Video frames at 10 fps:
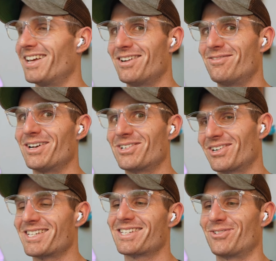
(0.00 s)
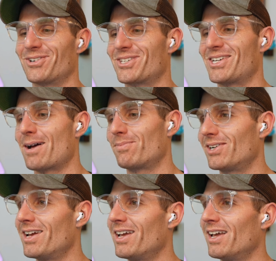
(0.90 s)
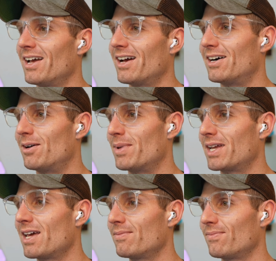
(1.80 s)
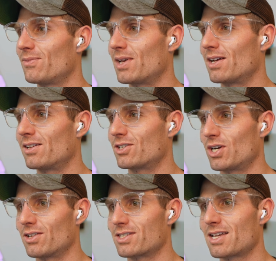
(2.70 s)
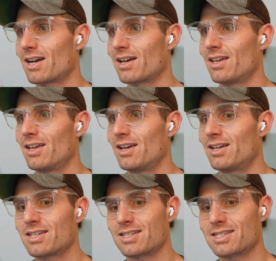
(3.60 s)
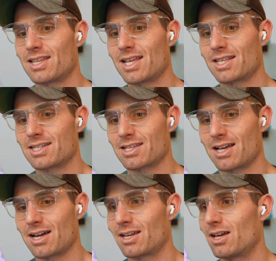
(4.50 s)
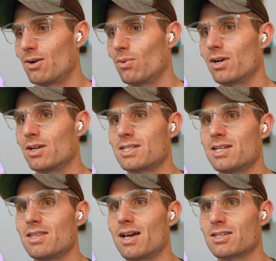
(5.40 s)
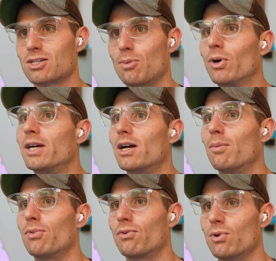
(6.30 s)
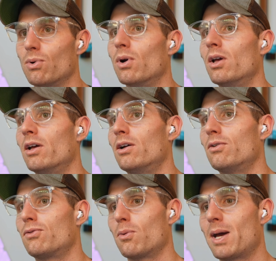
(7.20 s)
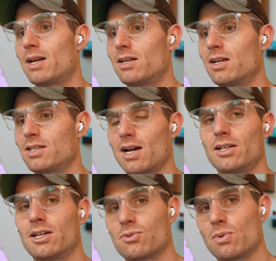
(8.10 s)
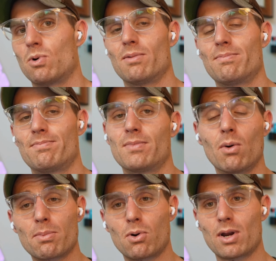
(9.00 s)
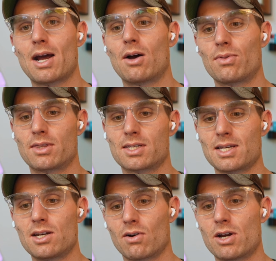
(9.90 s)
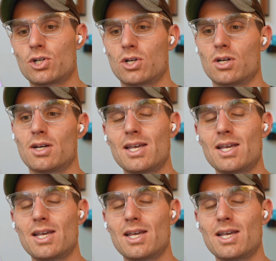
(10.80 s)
adventurous first chapter. Um, and again, we can click share on Slack. It's going to send that to Slack, and we're going to see that summary come through, formatted exactly as we want. I want to point out that this integration